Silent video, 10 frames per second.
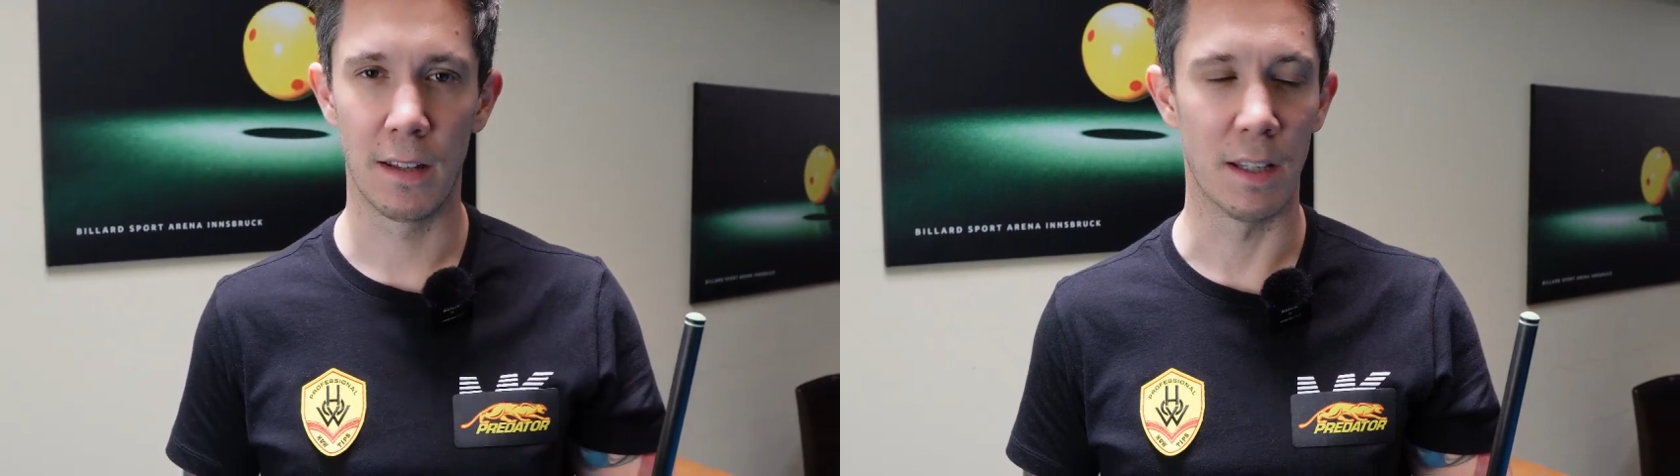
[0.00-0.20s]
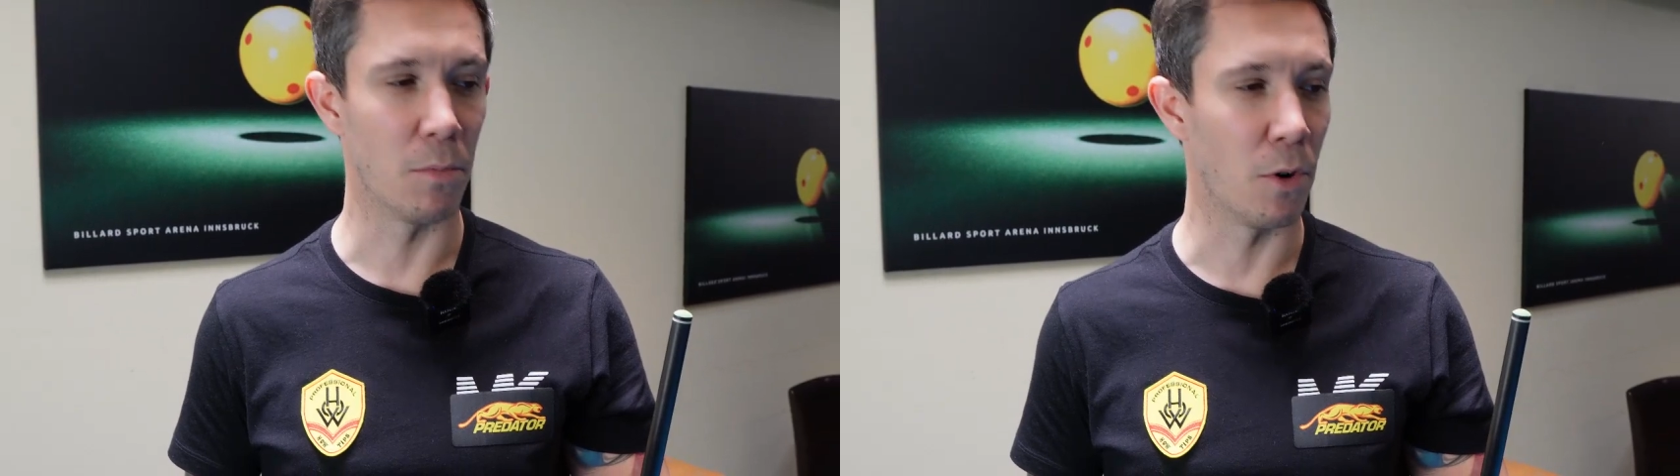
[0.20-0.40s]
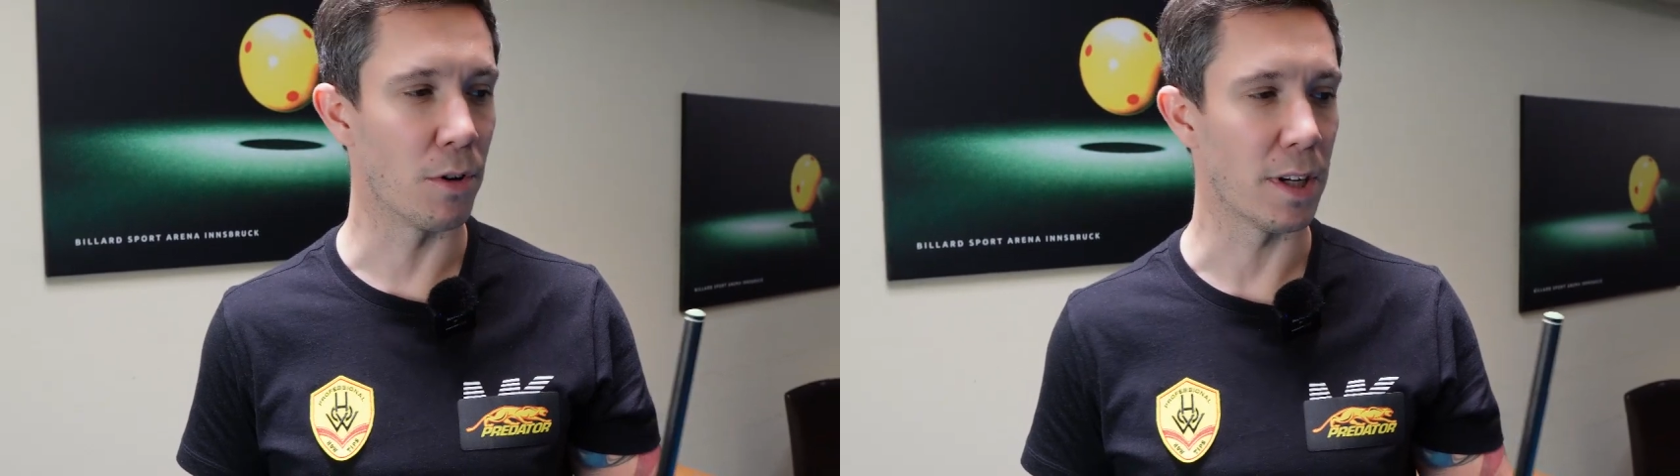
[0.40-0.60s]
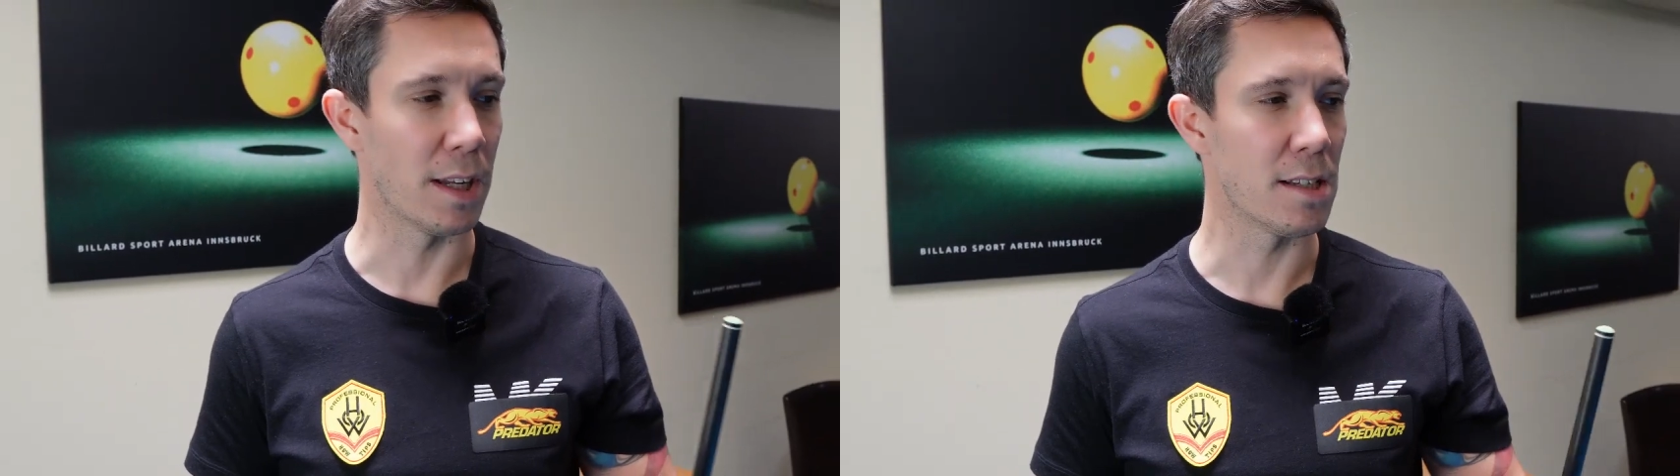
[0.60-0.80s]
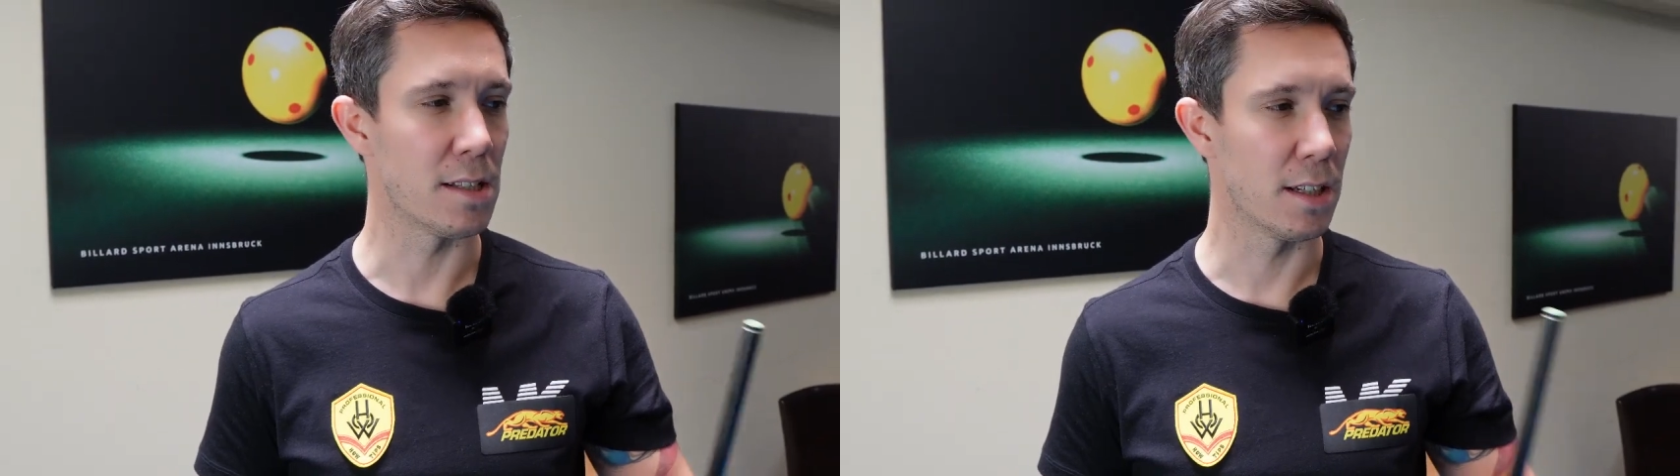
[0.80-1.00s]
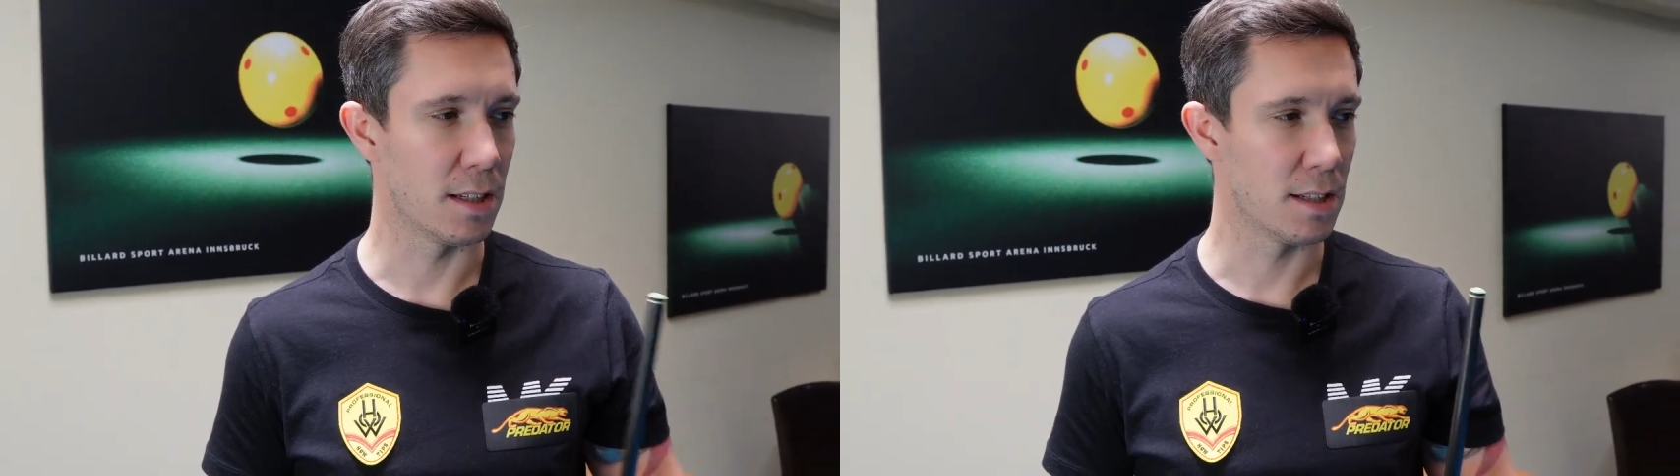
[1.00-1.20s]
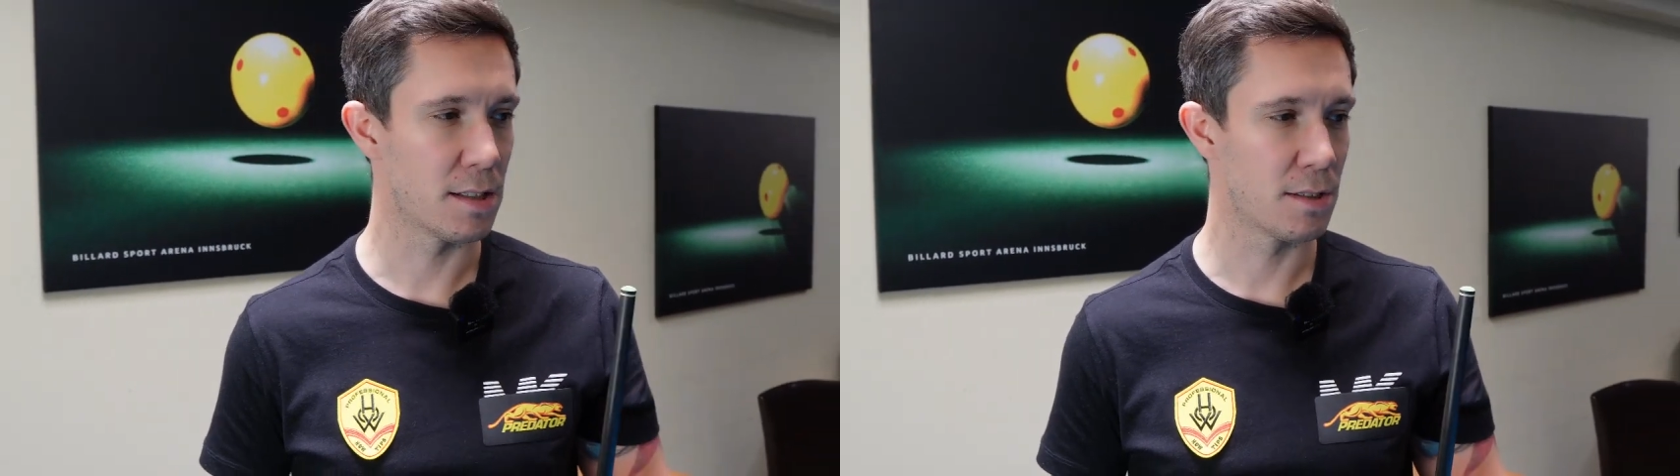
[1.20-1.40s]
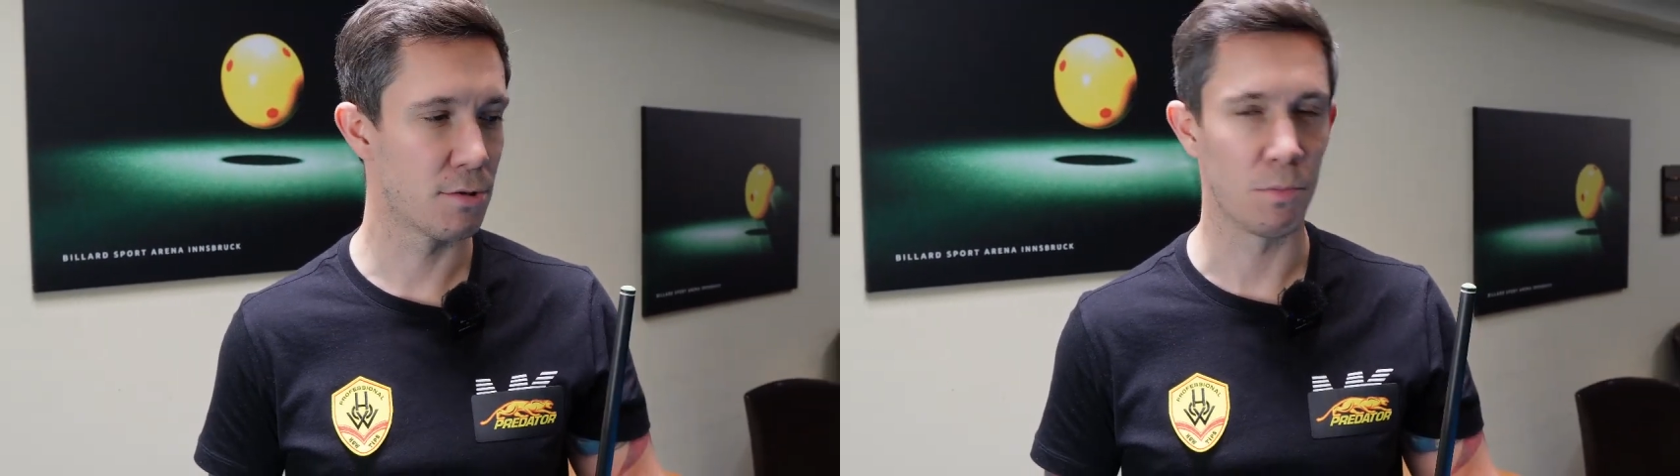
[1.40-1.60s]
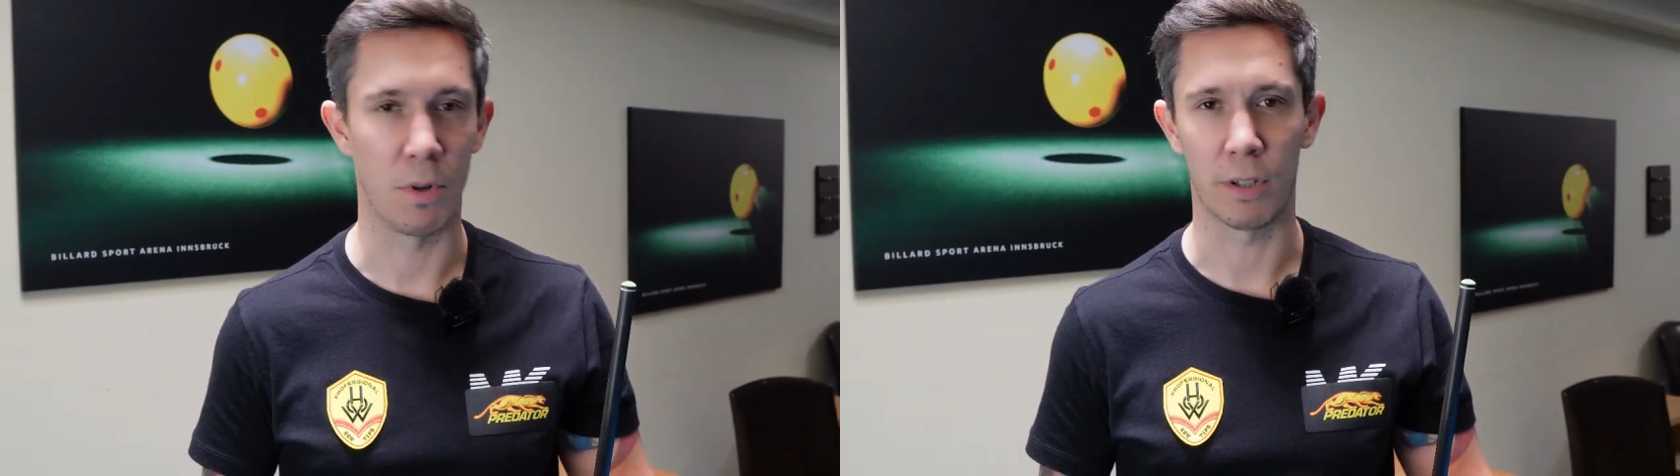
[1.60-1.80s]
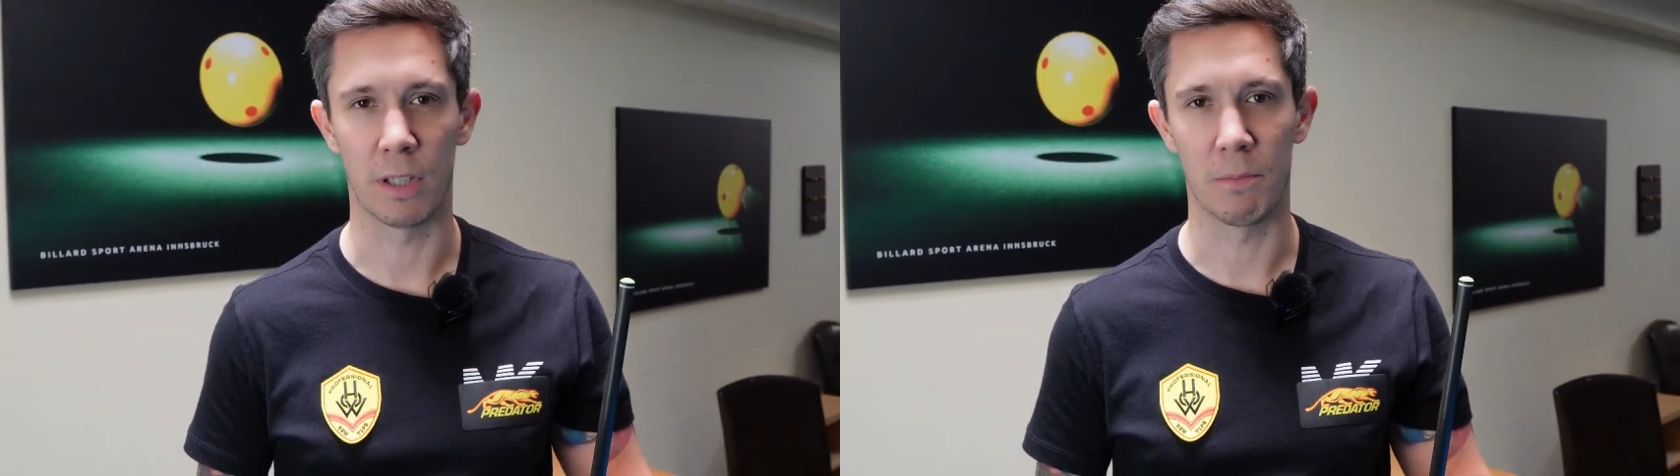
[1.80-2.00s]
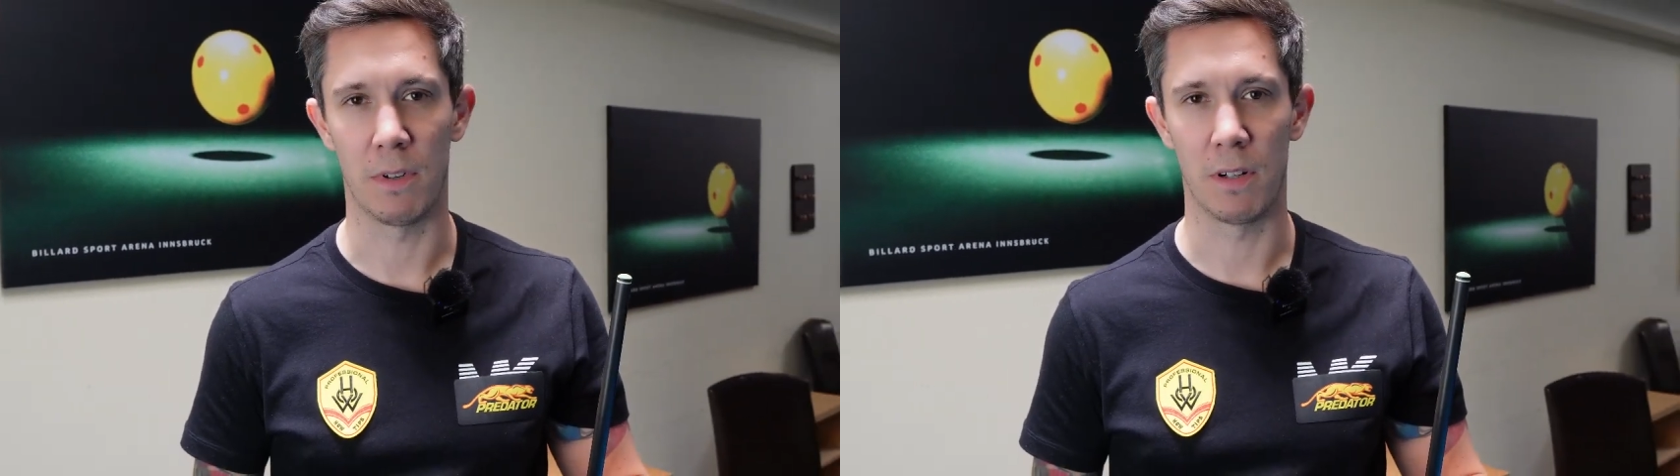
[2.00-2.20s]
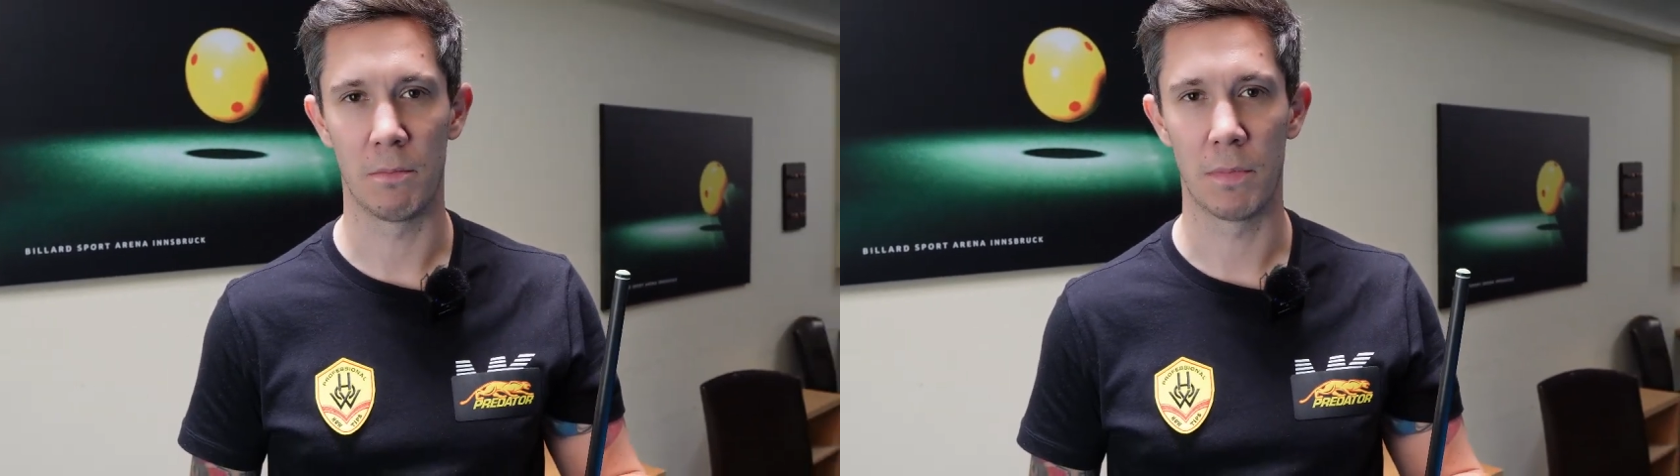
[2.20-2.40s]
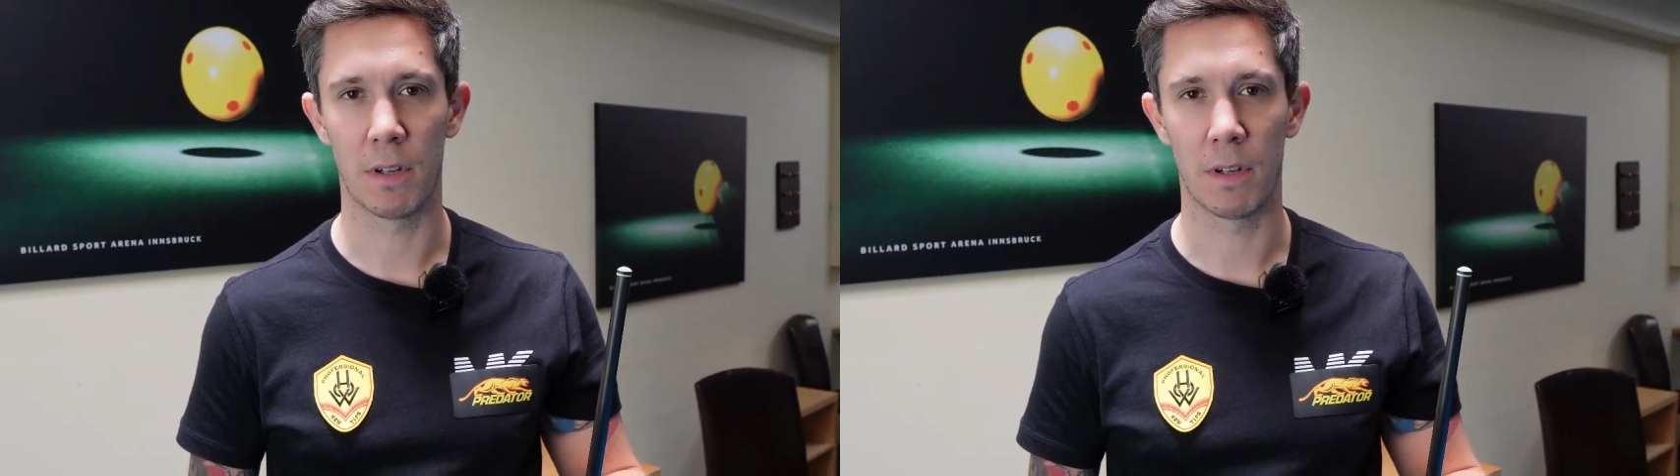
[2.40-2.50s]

the more easy it is to pocket the ball.